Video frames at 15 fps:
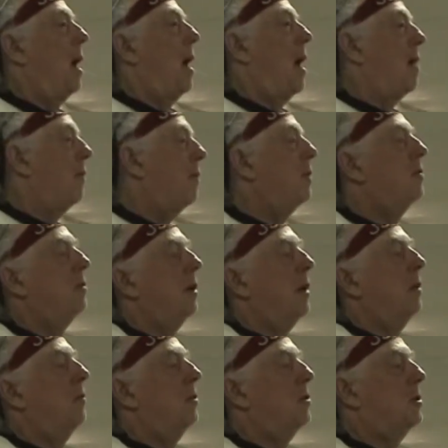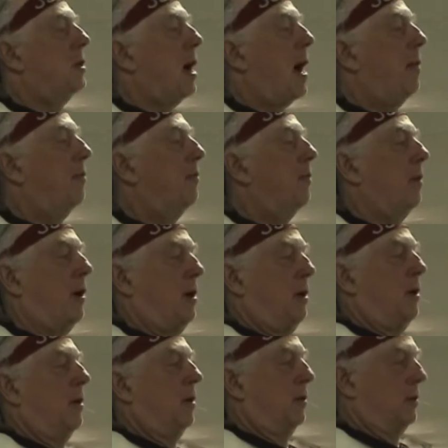Every train was stopped for 8
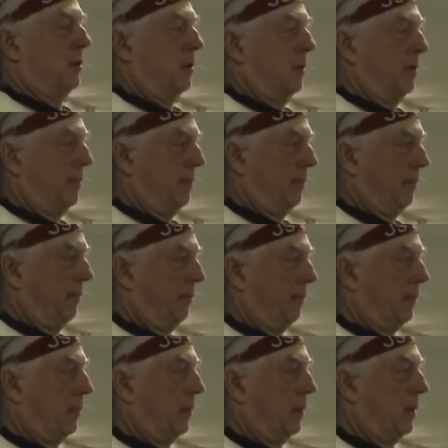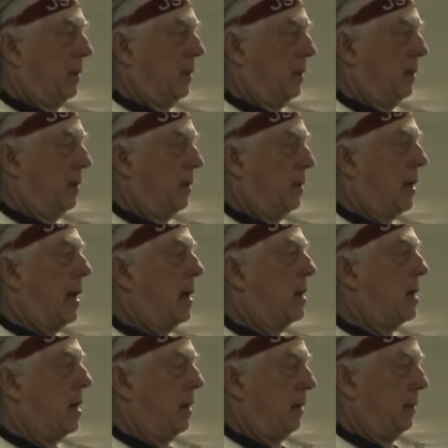years, day and
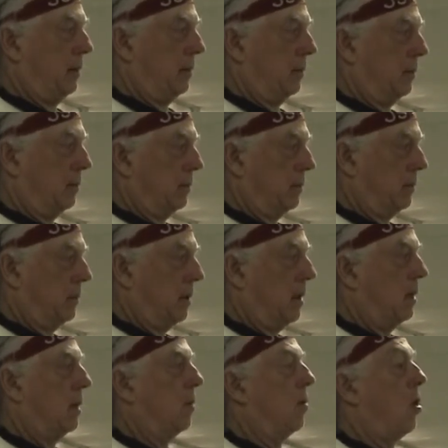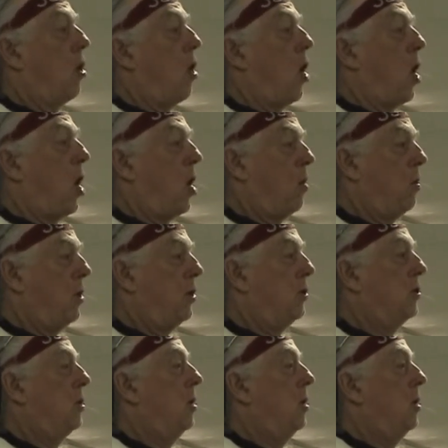night. There were always